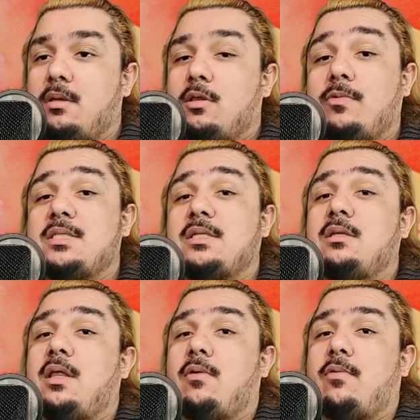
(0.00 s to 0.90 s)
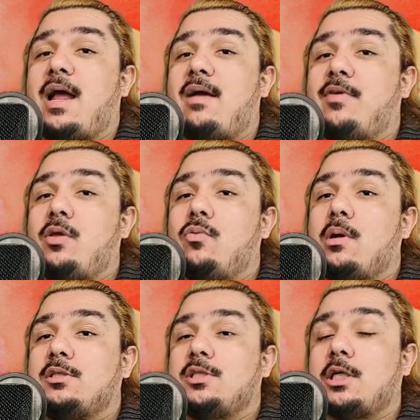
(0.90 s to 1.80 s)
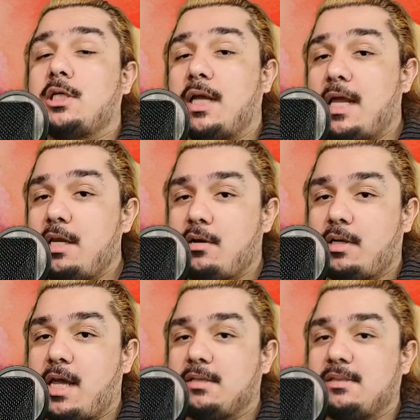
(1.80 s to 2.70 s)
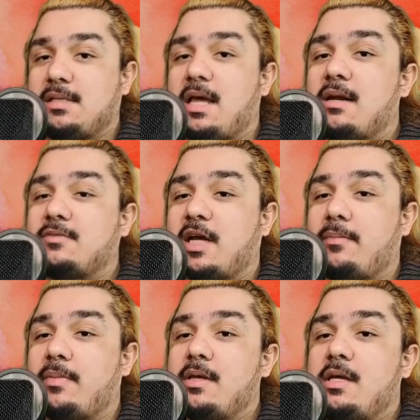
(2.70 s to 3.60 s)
The reason that we're having you all turn in your cases ahead of time